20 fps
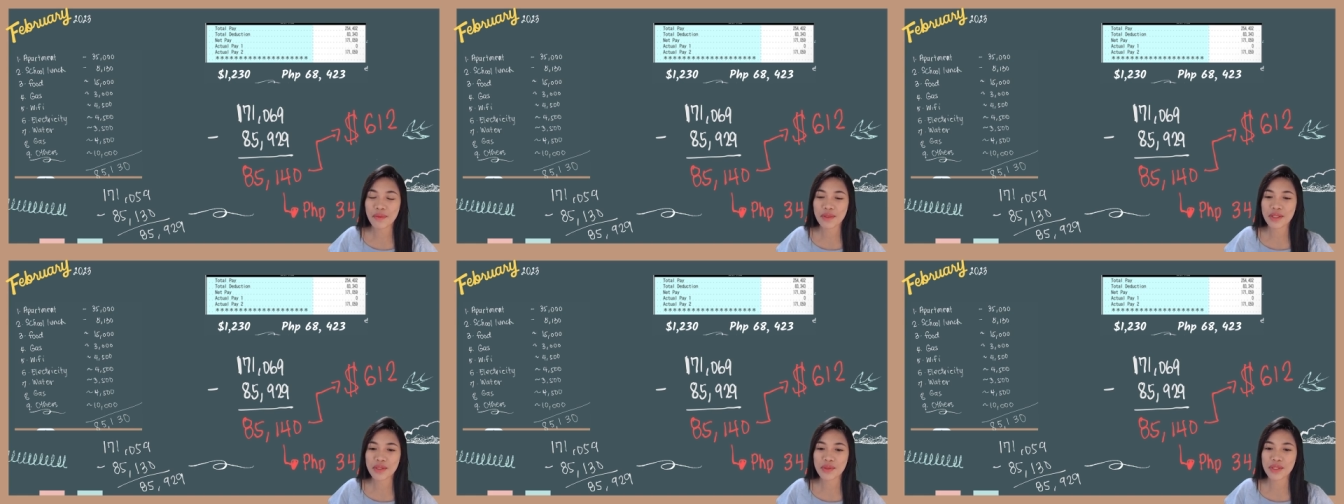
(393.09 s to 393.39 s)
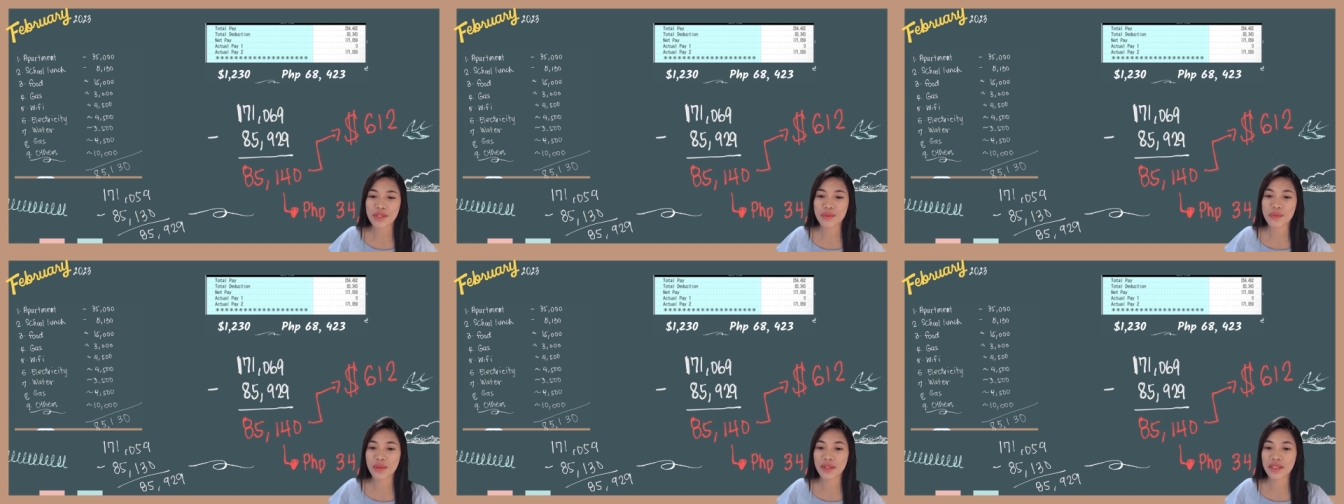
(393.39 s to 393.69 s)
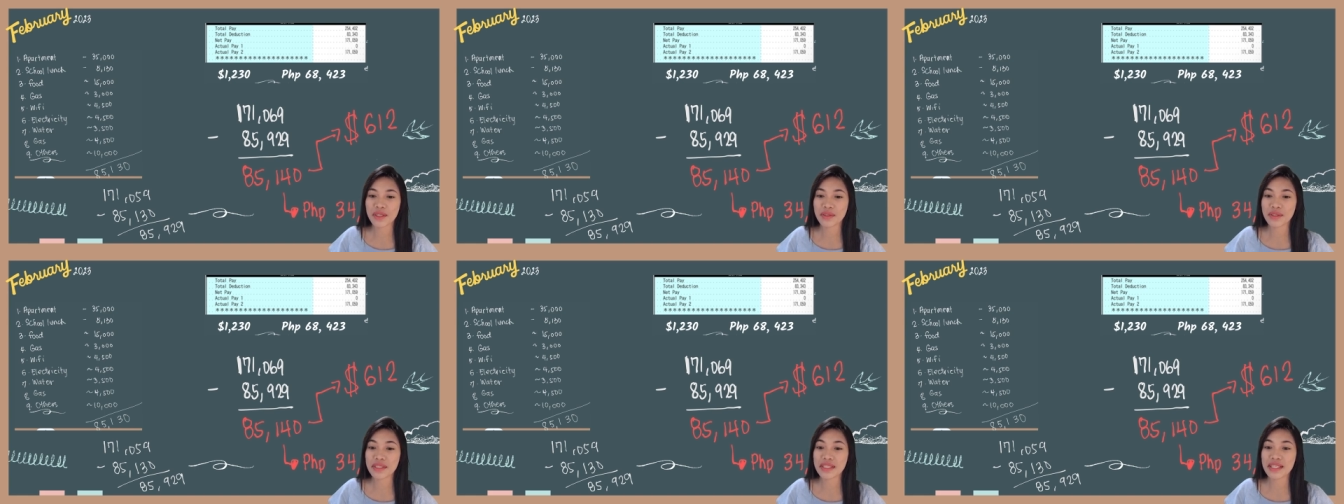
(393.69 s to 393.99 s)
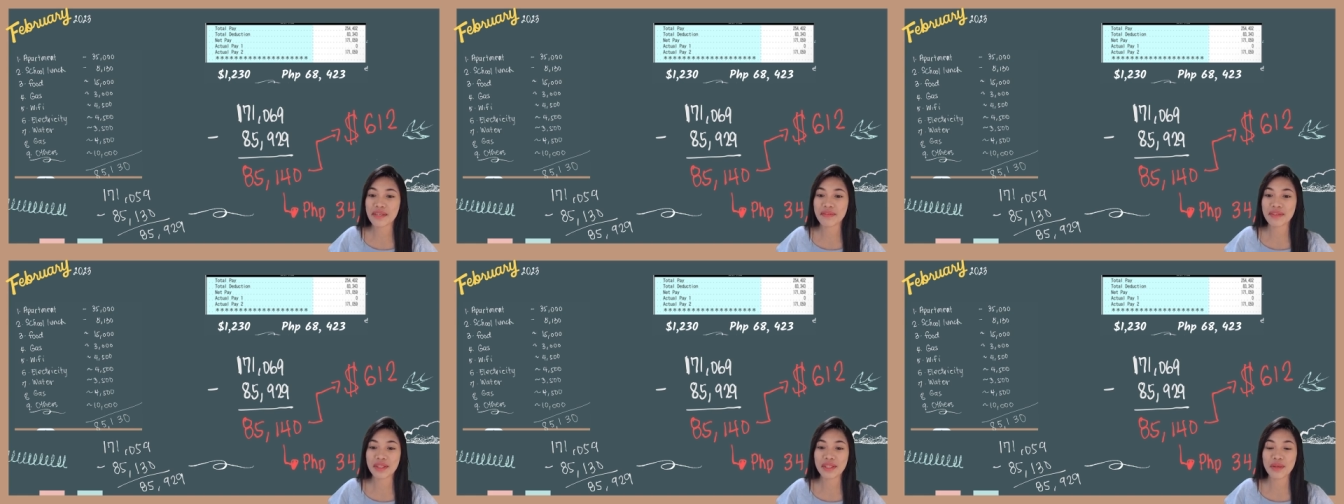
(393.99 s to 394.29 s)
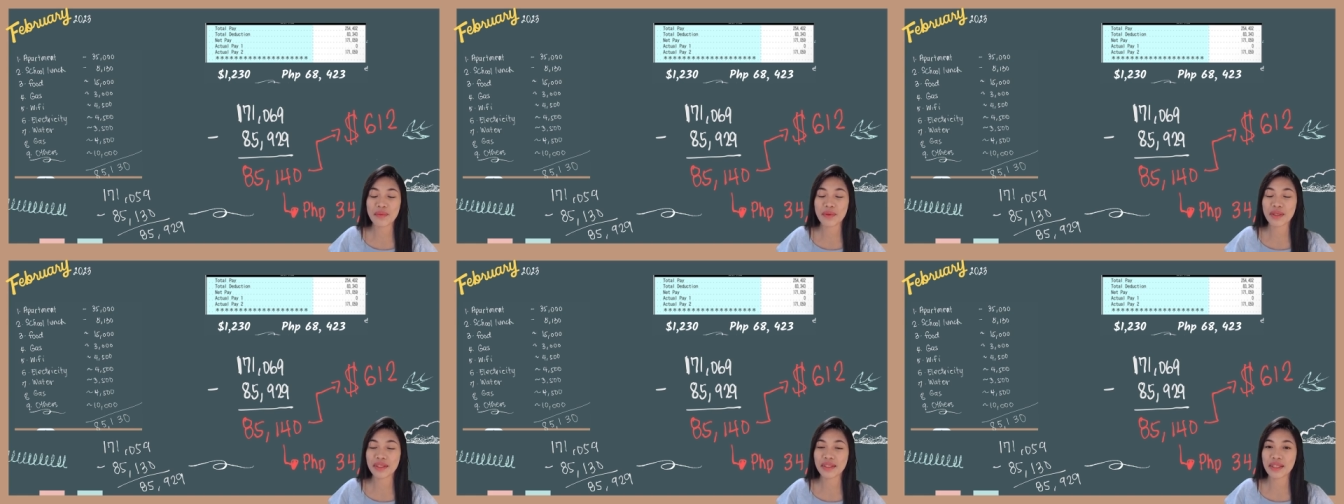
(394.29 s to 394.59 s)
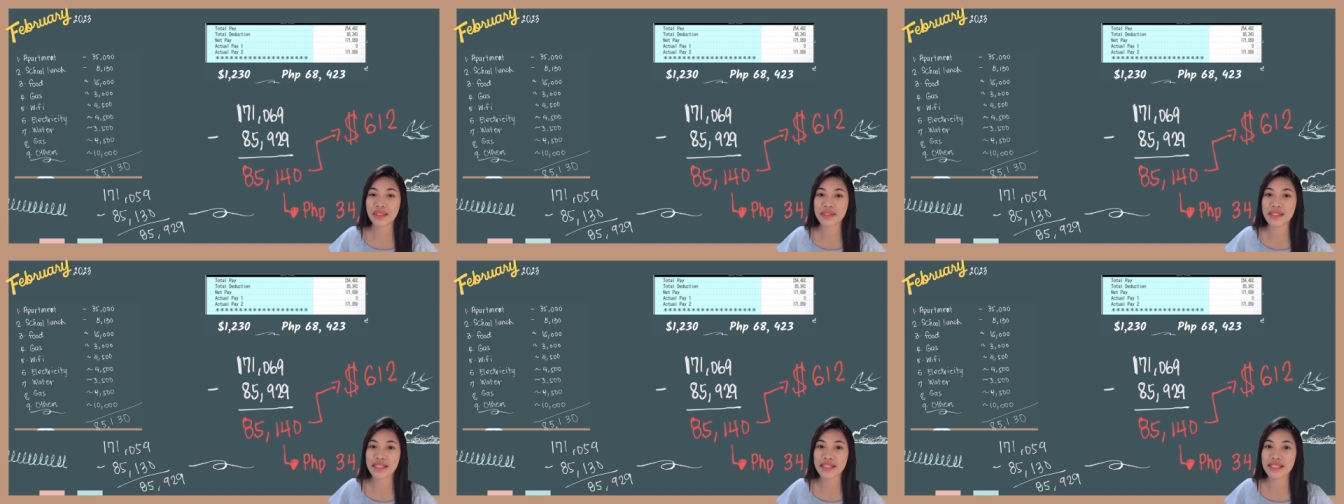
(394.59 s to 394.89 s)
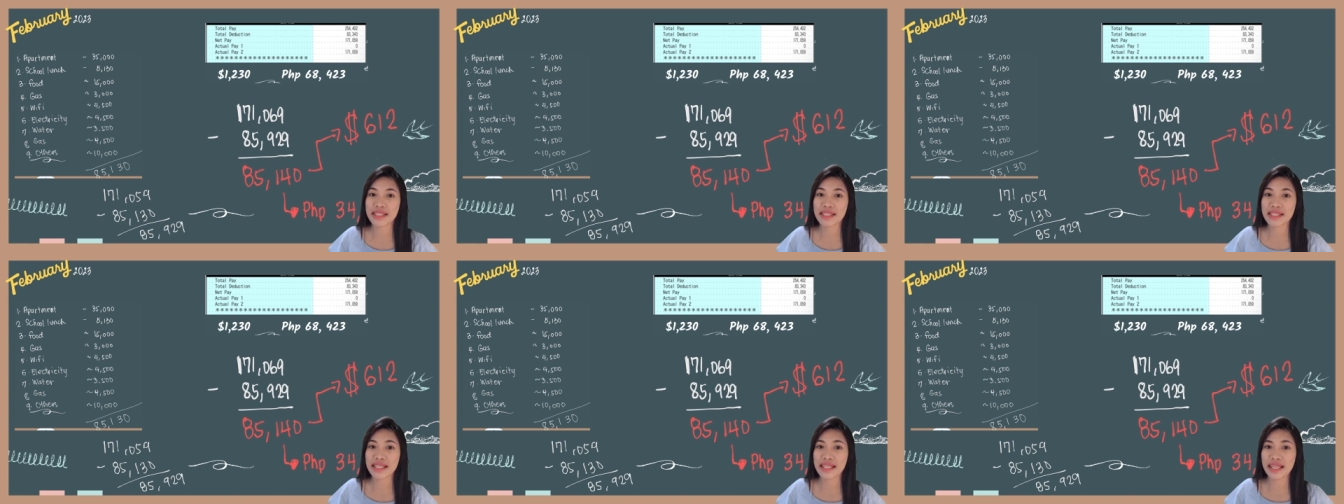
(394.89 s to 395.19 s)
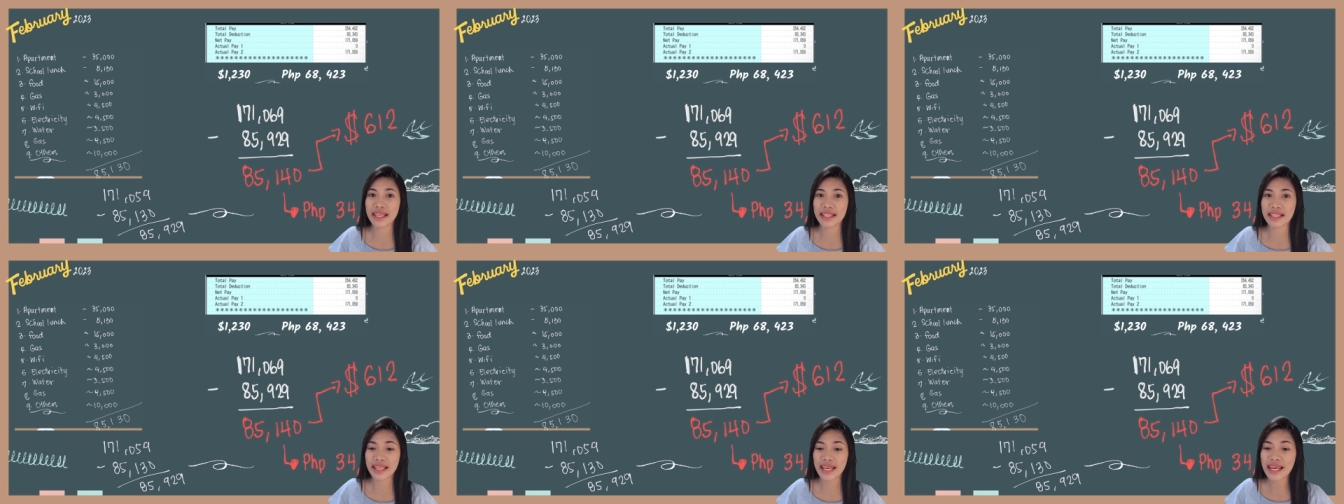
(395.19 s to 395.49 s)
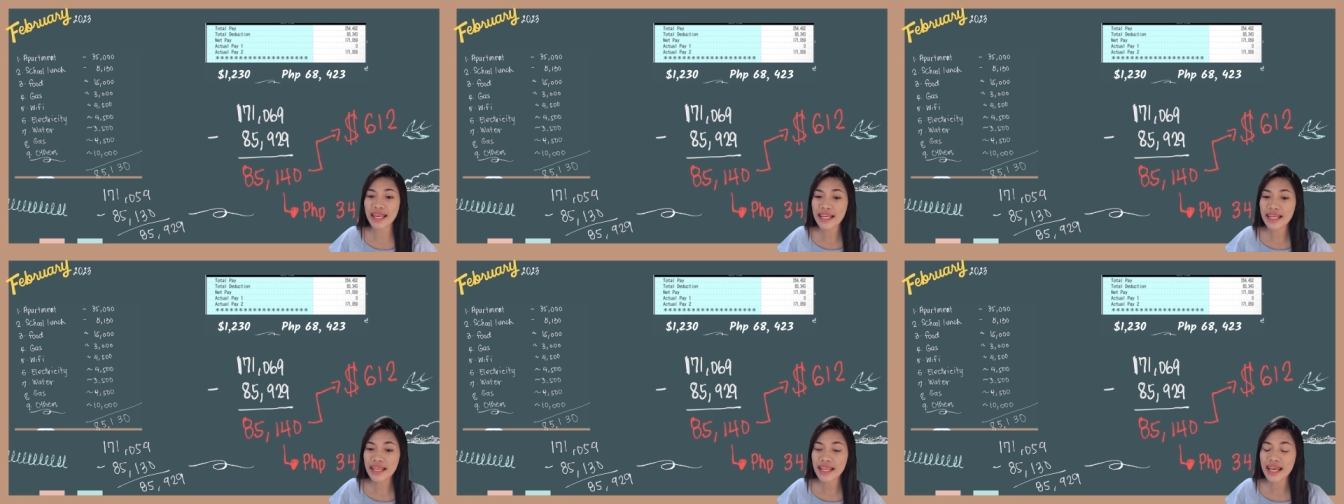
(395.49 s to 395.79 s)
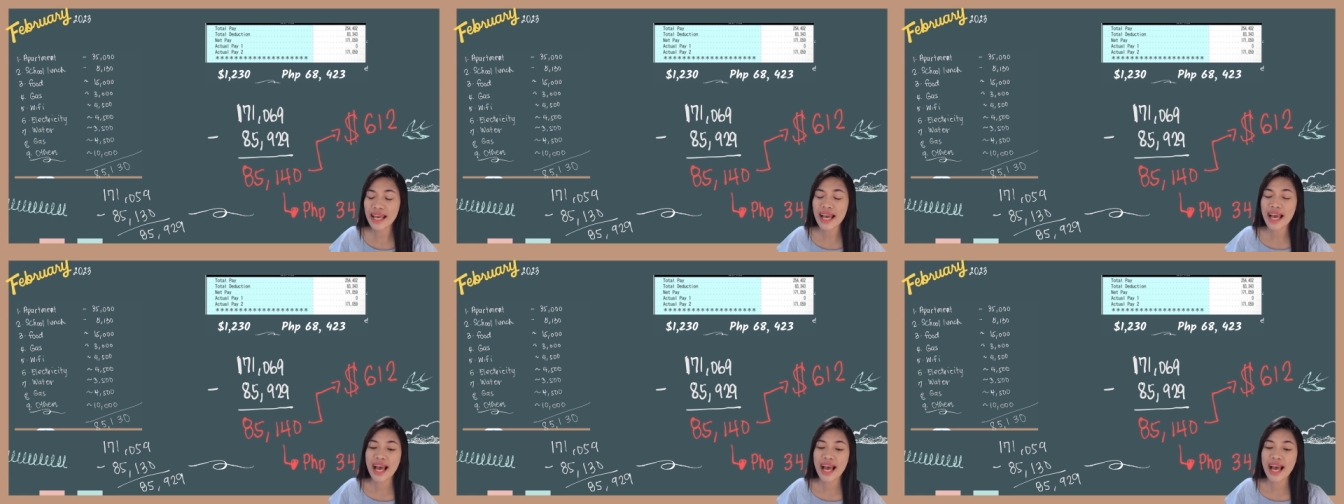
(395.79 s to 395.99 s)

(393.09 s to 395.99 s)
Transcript: which was one hundred seventy-one thousand sixty-nine yen,